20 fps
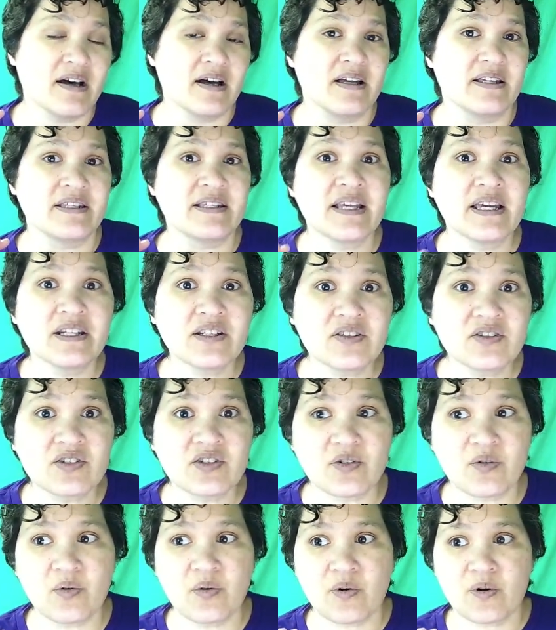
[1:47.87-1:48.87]
a
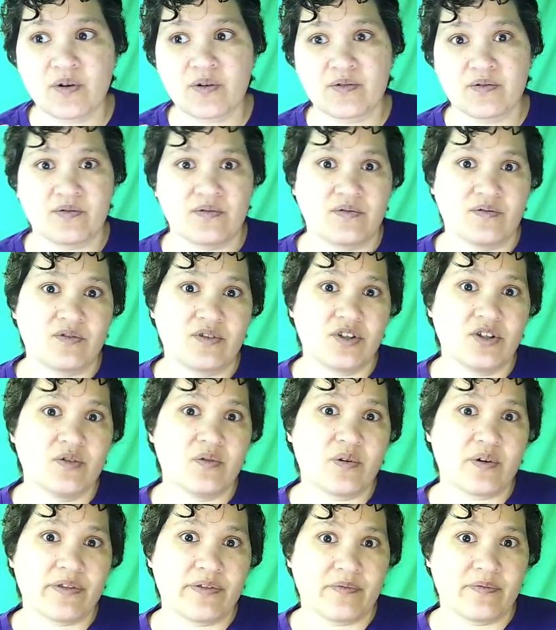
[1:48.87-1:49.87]
sentence or two
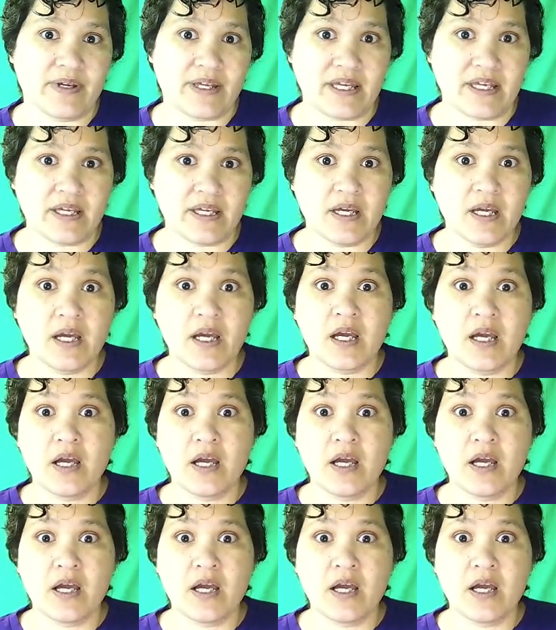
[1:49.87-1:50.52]
or three